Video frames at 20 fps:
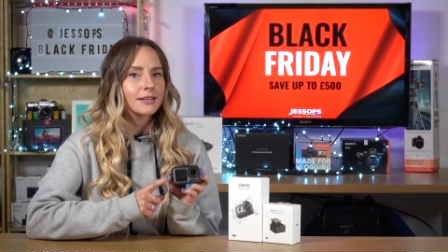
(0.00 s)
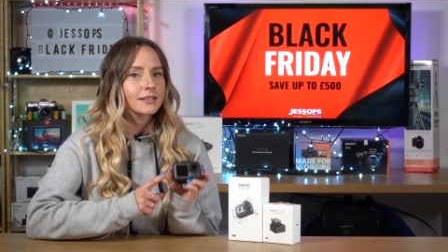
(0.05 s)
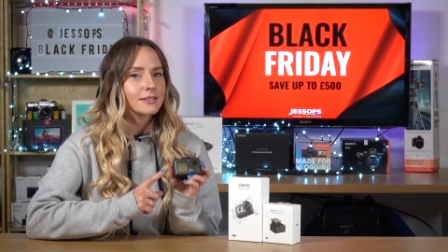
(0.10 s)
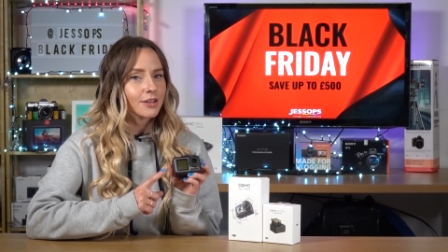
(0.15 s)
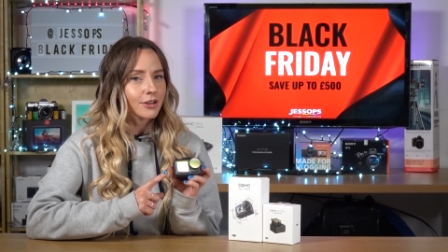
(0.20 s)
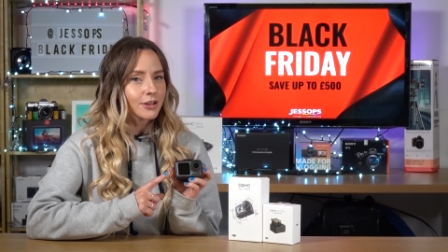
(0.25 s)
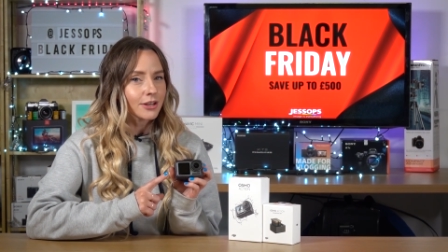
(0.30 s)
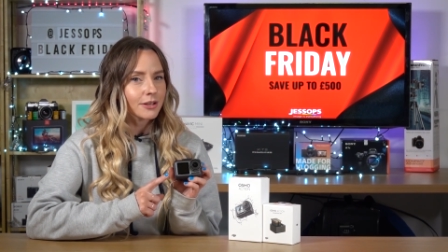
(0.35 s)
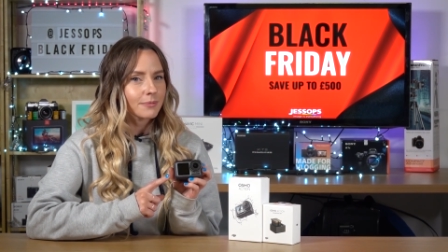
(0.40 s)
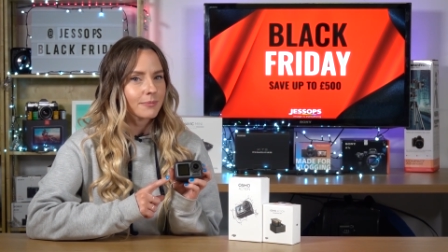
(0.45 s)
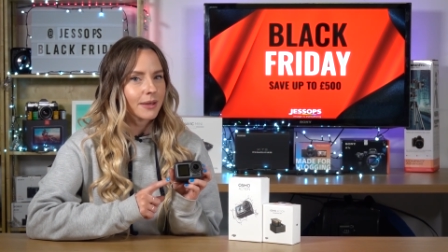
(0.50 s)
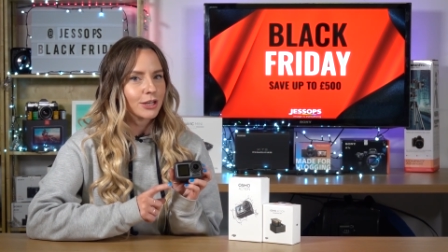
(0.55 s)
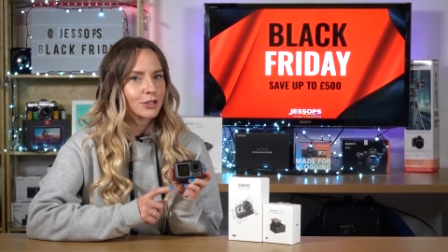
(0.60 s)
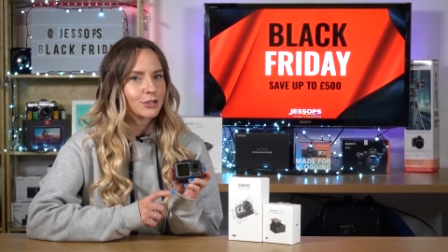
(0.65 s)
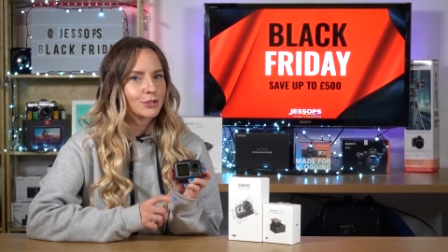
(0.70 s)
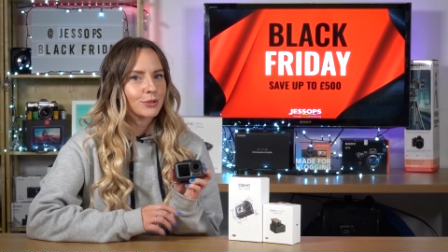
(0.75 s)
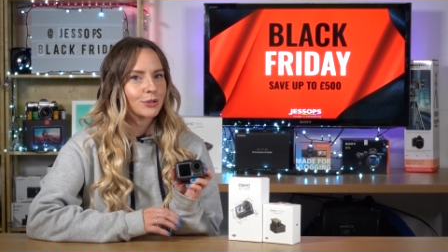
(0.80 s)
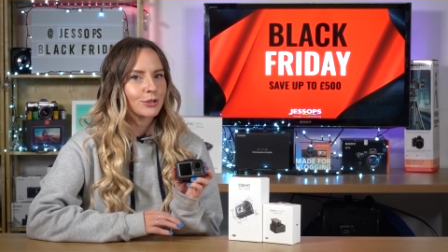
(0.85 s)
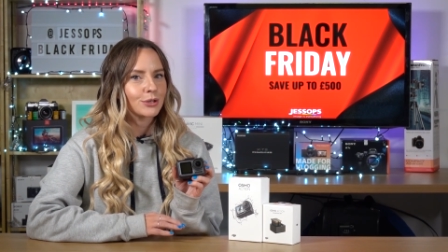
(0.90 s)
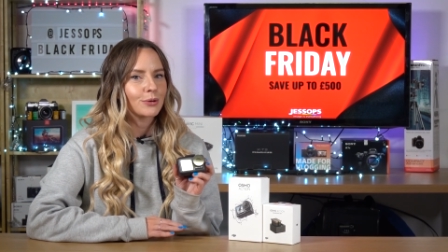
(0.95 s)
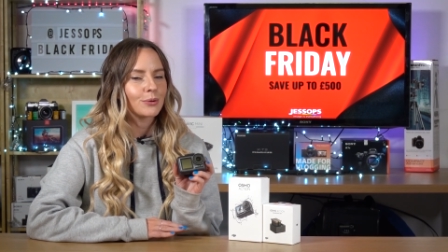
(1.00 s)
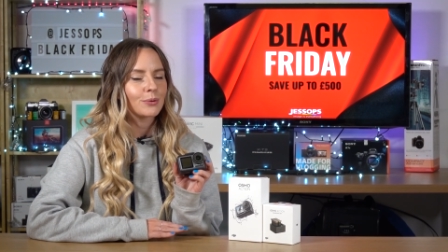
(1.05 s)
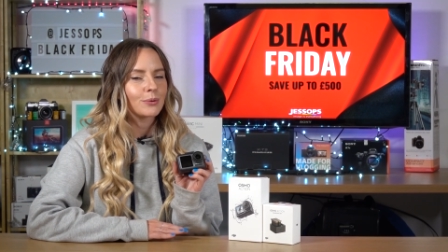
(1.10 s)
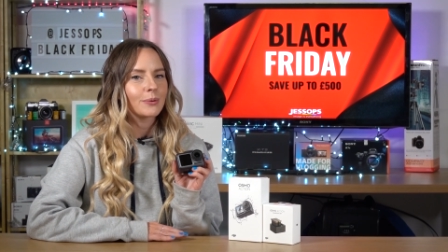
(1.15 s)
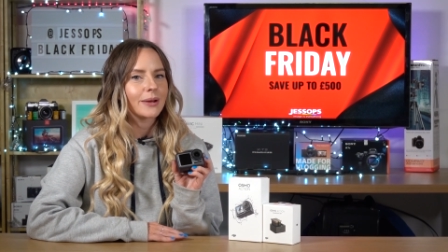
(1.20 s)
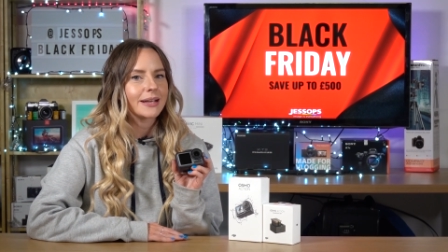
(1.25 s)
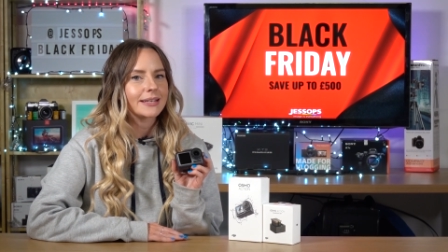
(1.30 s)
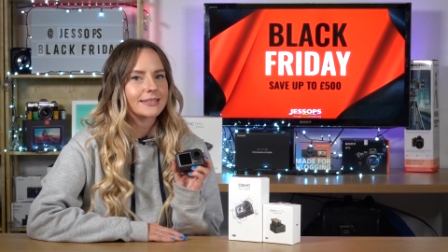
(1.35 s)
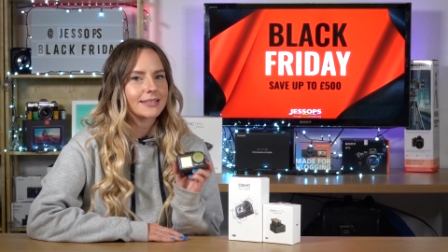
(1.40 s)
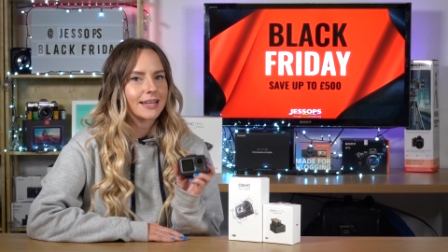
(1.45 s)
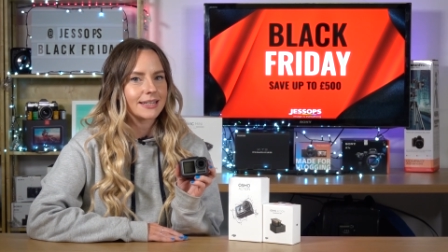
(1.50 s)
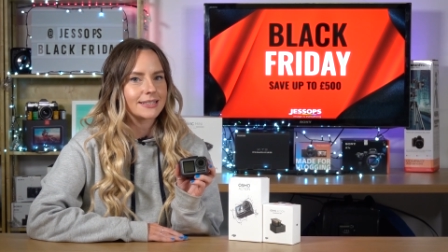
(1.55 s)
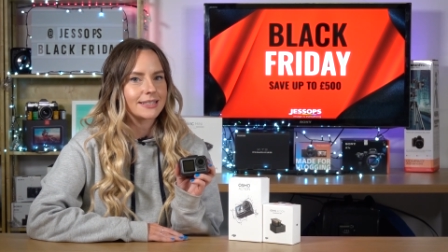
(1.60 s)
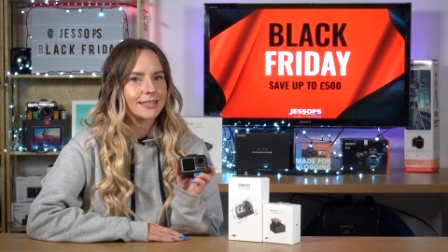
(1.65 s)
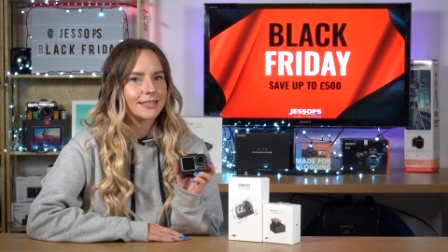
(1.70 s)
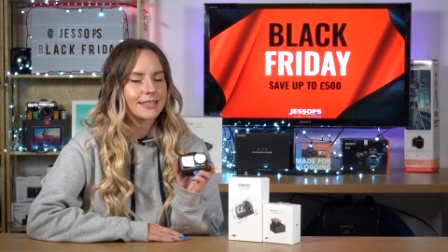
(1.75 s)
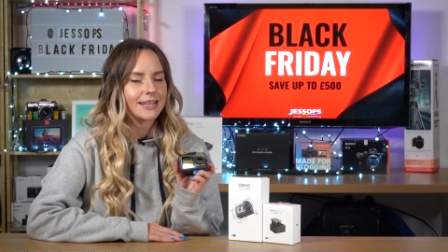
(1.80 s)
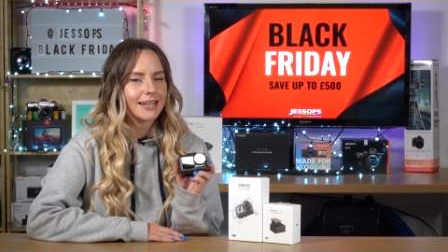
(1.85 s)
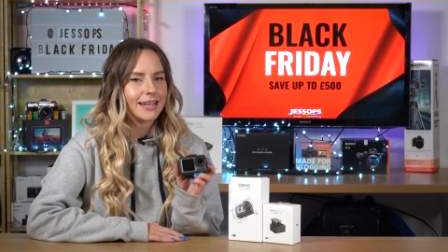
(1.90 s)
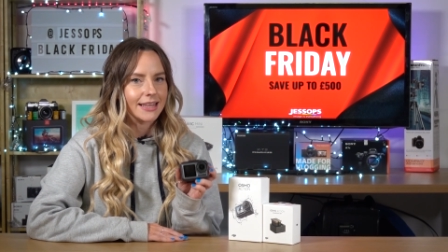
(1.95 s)
so you can make sure you're always
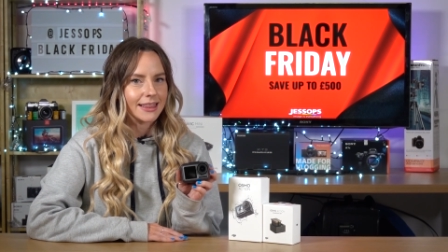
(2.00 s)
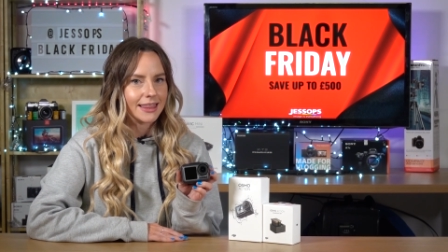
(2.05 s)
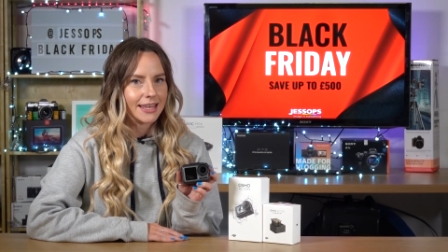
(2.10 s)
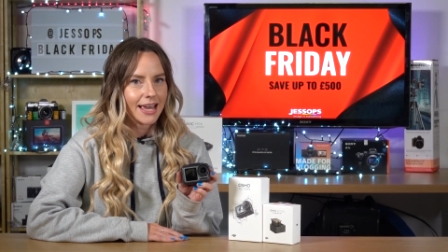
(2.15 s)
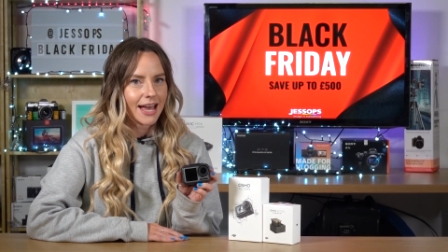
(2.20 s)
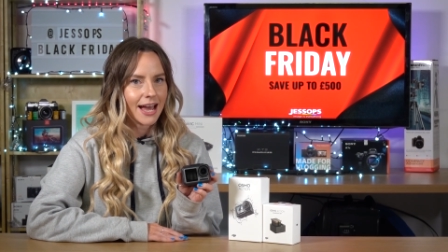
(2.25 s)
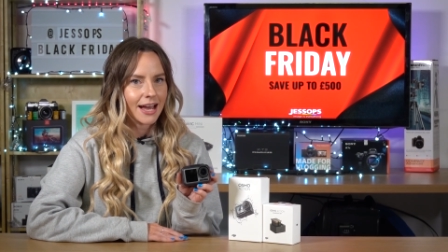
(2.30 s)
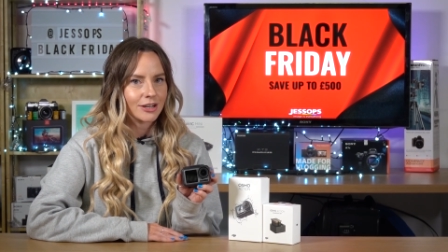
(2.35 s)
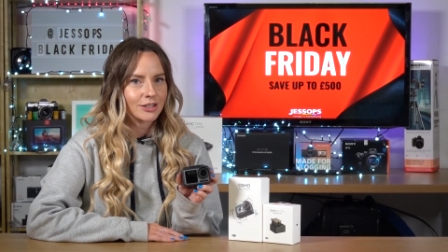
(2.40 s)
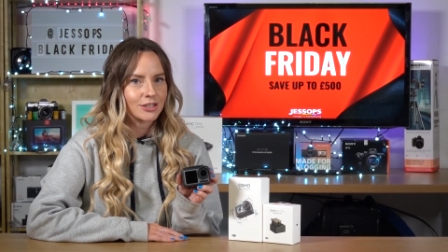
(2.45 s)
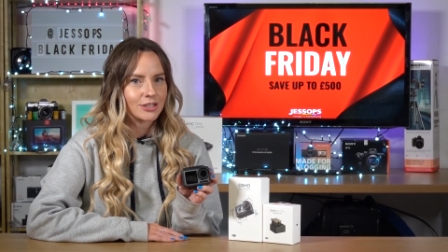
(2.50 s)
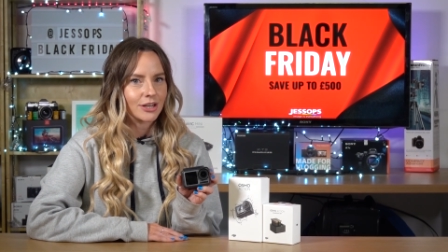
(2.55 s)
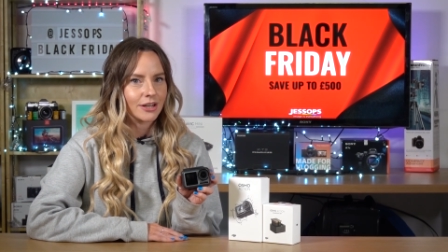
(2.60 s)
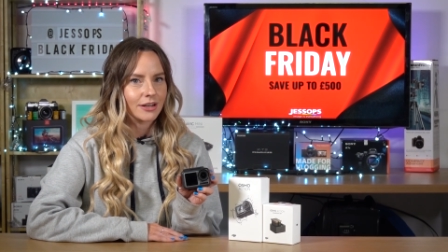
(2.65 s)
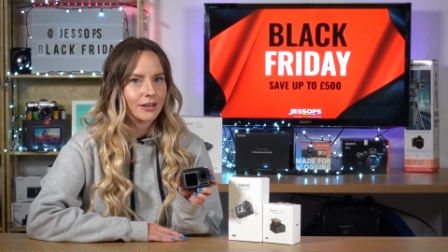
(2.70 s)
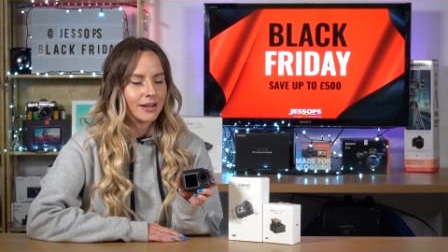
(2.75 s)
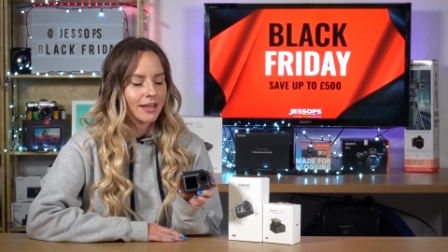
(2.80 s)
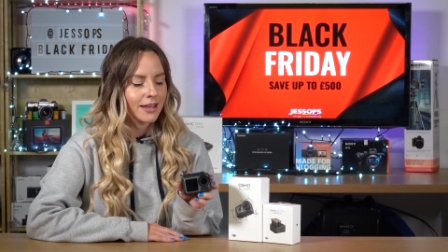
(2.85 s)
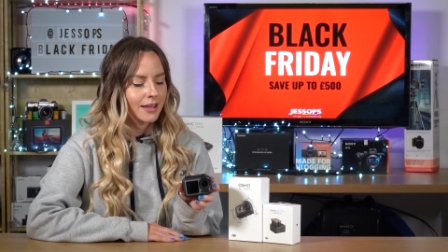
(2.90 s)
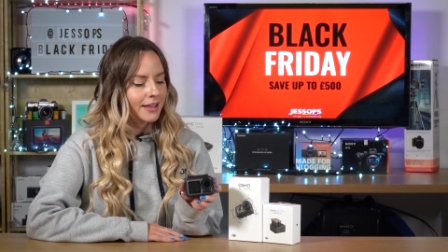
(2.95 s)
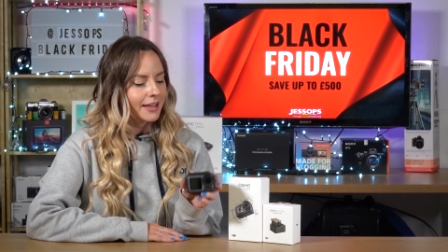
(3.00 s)
centered in the action.